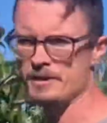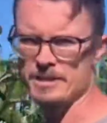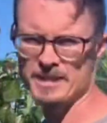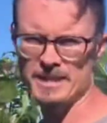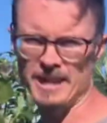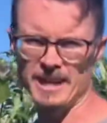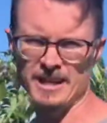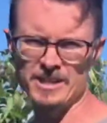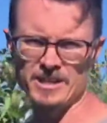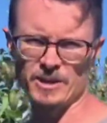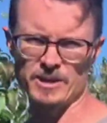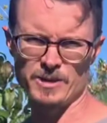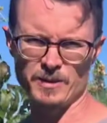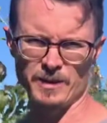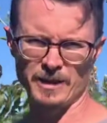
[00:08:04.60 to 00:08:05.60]
stage, so
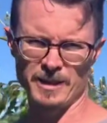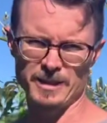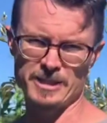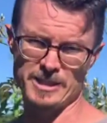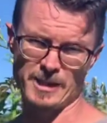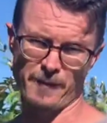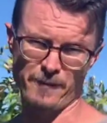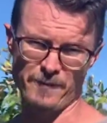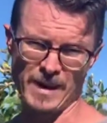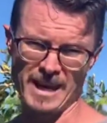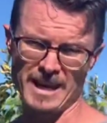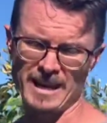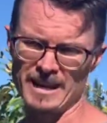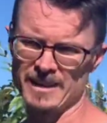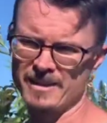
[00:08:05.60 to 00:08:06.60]
it's really just a
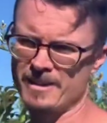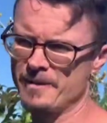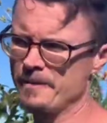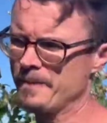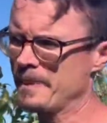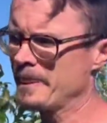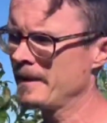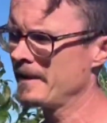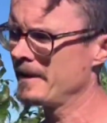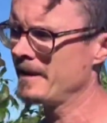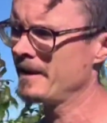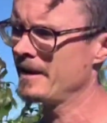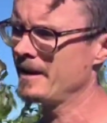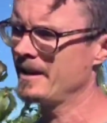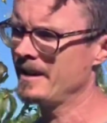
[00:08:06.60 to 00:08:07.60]
phase.
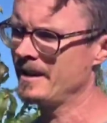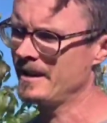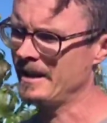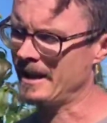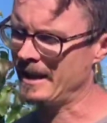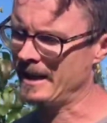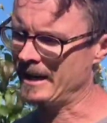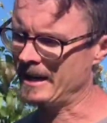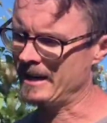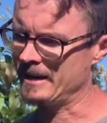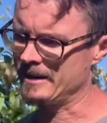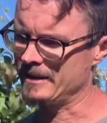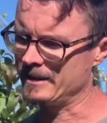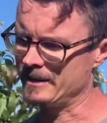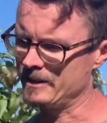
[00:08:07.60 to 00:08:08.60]

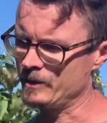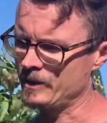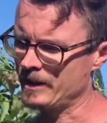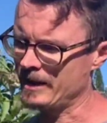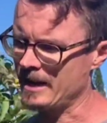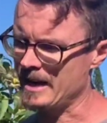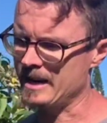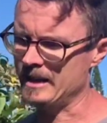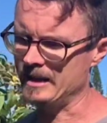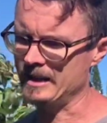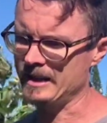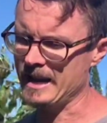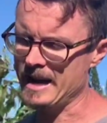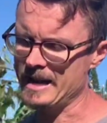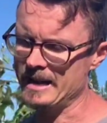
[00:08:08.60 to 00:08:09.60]
And you can kind of
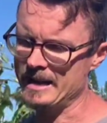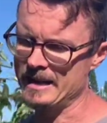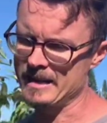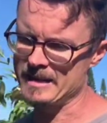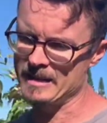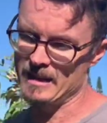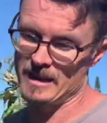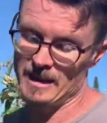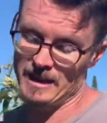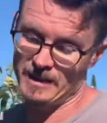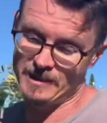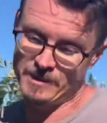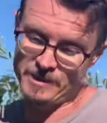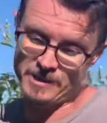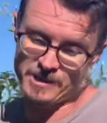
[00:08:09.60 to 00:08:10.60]
look at it as like
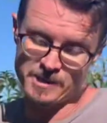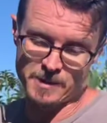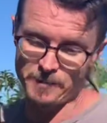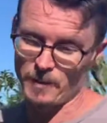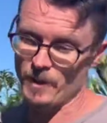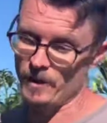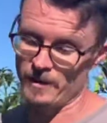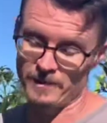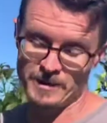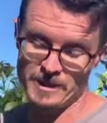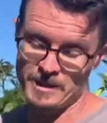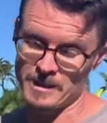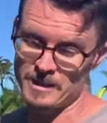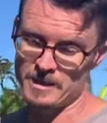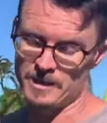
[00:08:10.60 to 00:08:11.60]
they're just a part of the
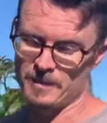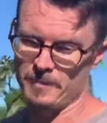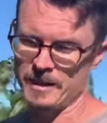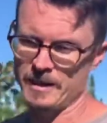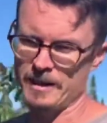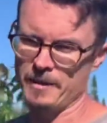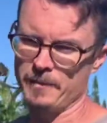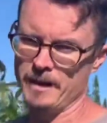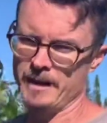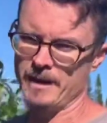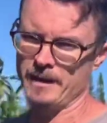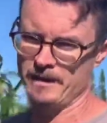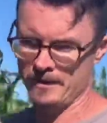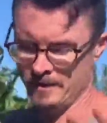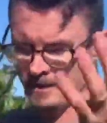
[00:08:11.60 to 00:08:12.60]
system. They come
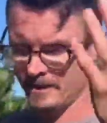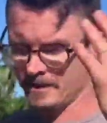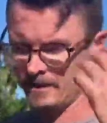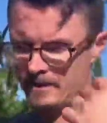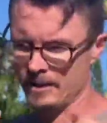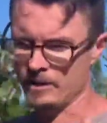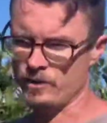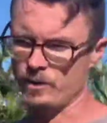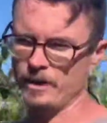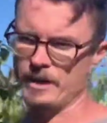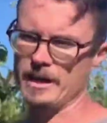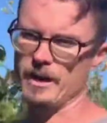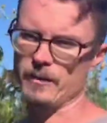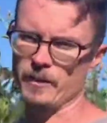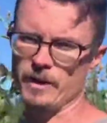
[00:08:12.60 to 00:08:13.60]
in, they sort of
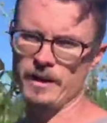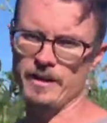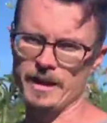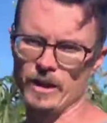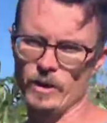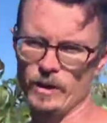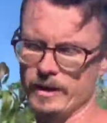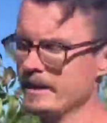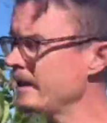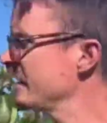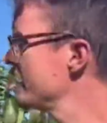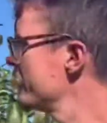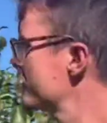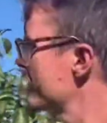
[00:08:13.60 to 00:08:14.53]
get rid of the old leaves,